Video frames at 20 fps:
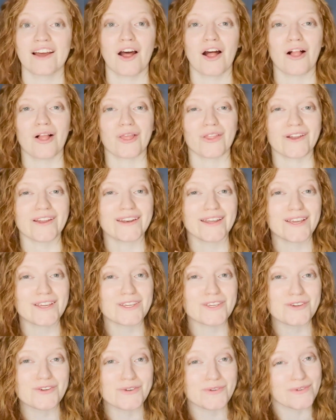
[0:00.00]
Looking at
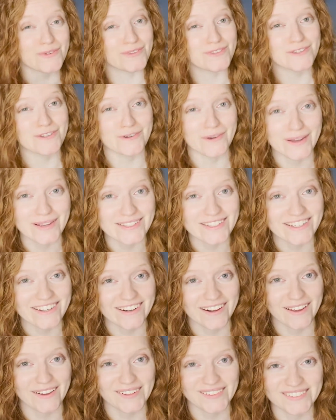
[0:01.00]
you, Suez
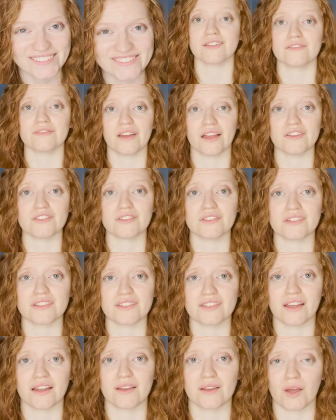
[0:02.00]
Canal. Fashion
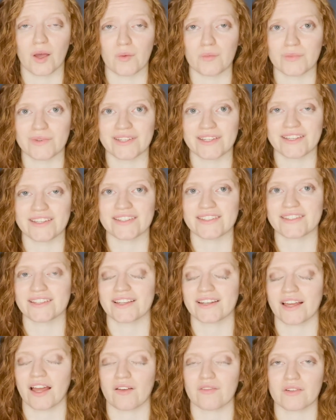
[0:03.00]
design companies
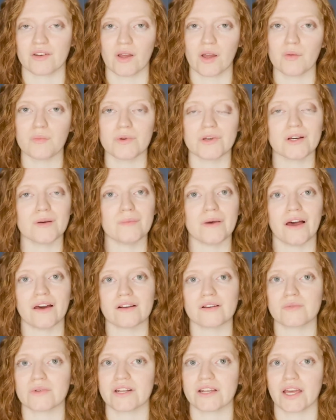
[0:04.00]
can have an uphill
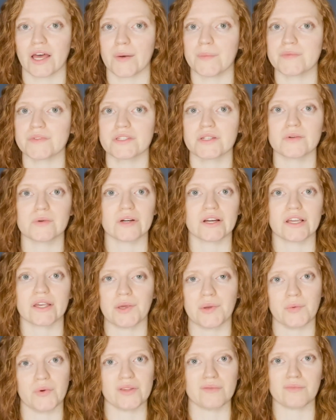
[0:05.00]
battle when it comes to
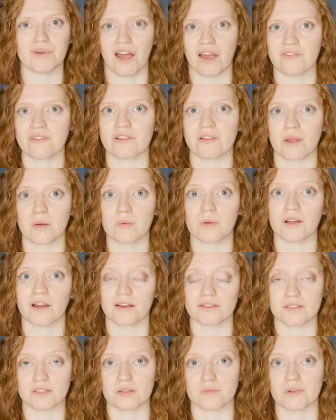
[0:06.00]
working with private label
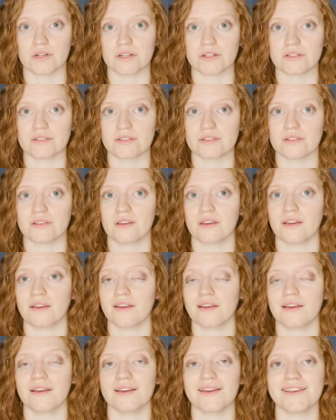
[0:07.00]
customers.
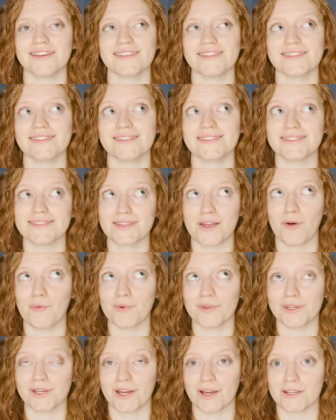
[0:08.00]
Some
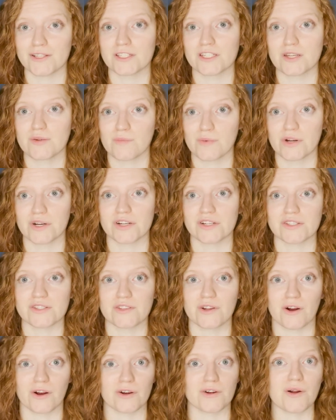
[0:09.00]
of the customers
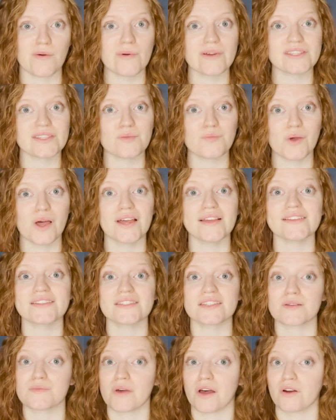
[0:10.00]
aren't always the
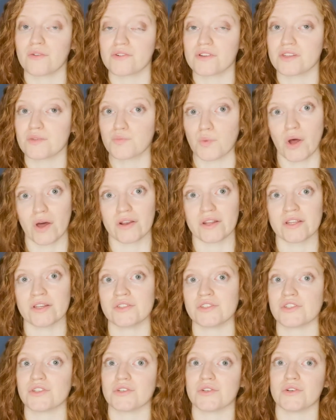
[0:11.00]
best about responding
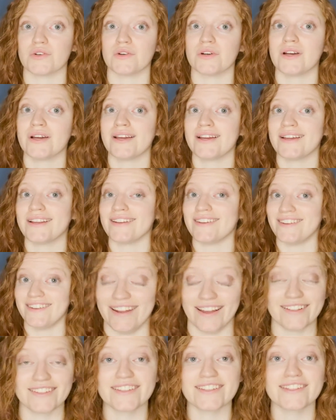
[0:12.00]
to
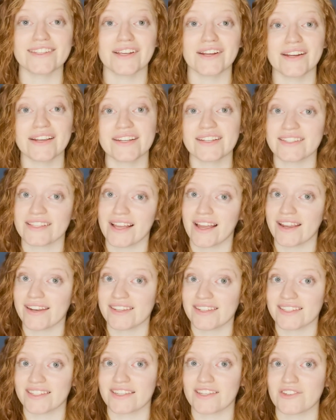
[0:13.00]
necessary design
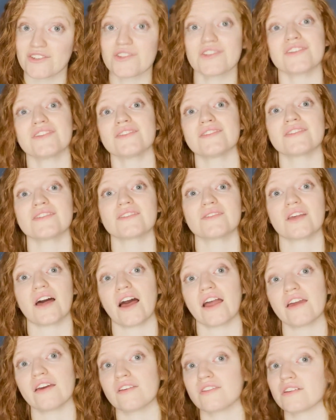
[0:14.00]
decisions
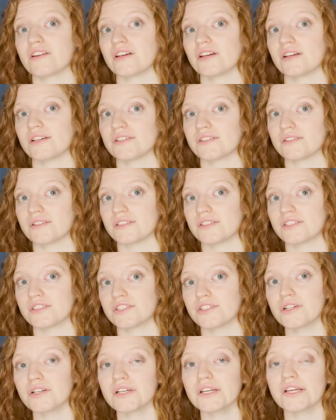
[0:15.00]
either
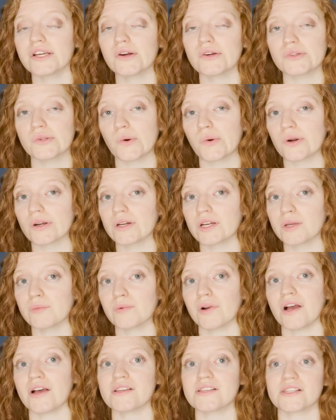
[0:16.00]
during the ordering
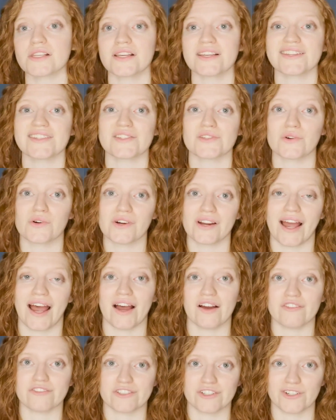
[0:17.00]
process or after